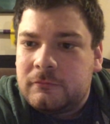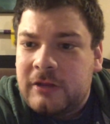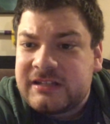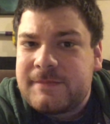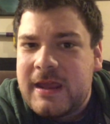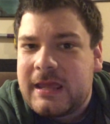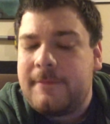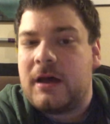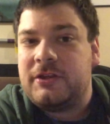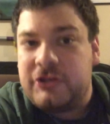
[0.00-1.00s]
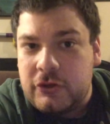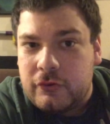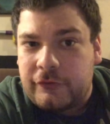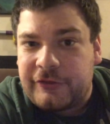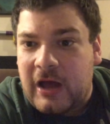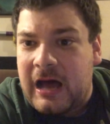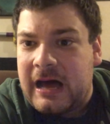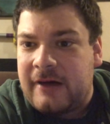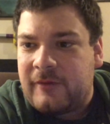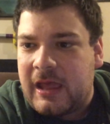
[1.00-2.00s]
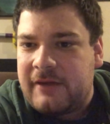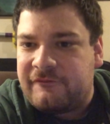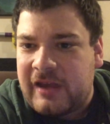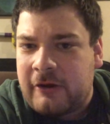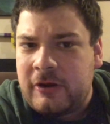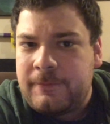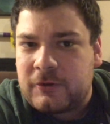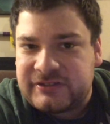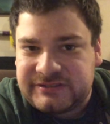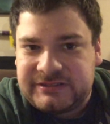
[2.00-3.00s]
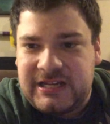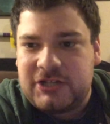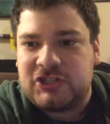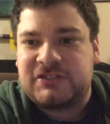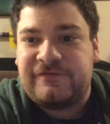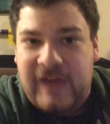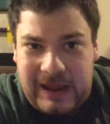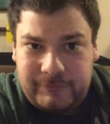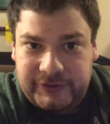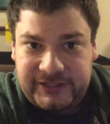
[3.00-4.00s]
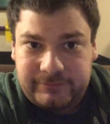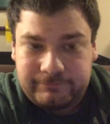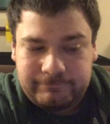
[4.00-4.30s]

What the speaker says: let's make him a youth of a very prestigious family.